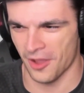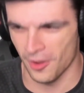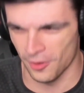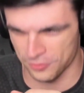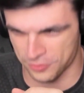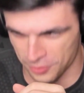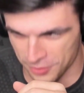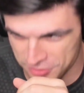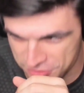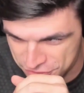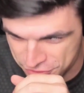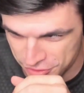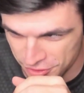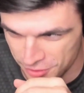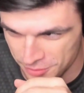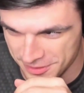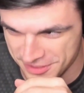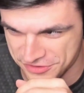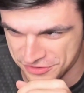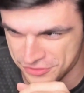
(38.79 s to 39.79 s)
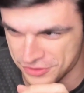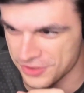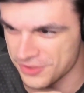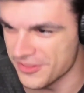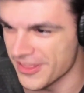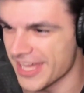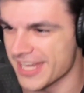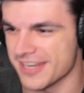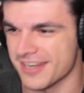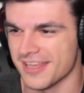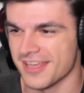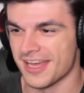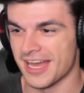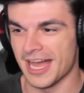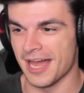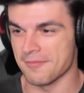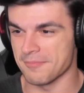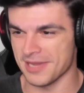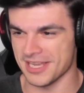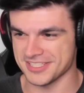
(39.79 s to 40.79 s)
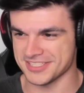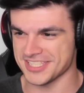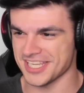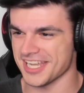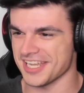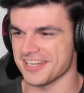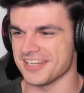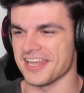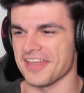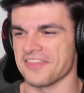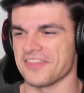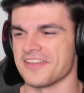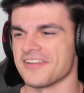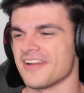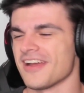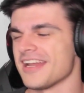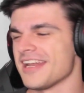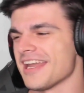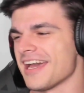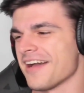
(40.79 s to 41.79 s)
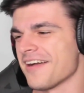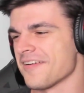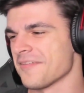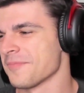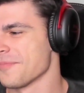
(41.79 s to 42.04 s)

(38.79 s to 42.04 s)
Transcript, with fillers: oh, so it's true, it's true then. I'm not saying nothing right now.